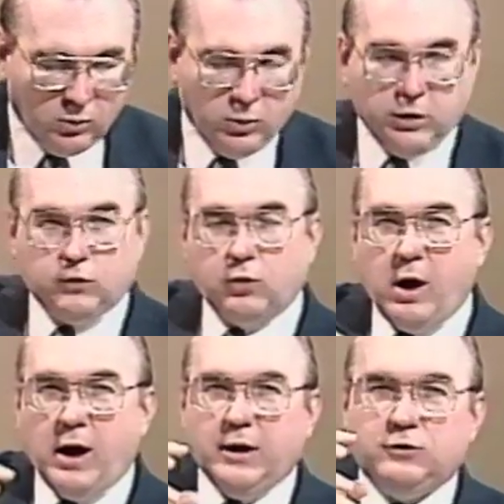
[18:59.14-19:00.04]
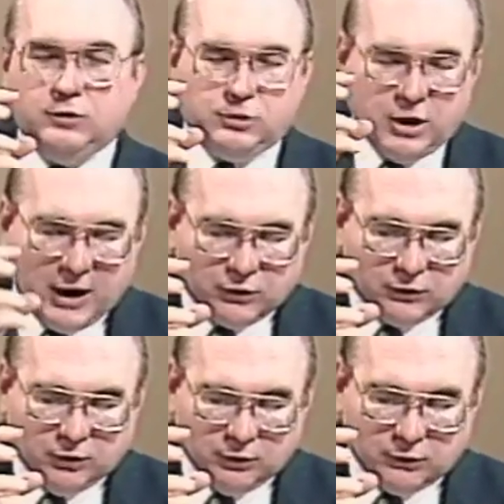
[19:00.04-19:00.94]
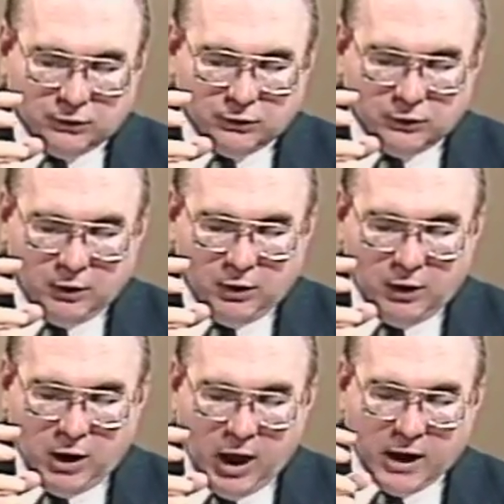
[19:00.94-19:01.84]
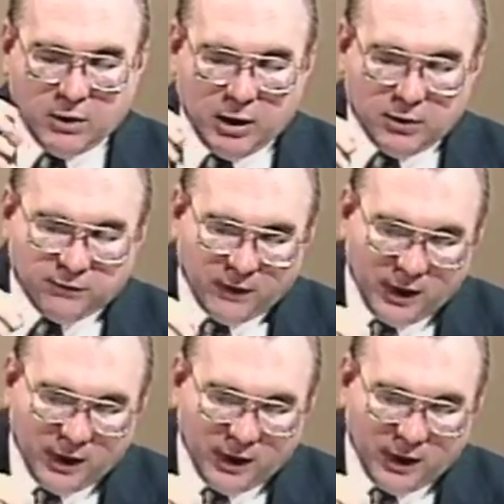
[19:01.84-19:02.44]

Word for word: when it tries and tests us and, and it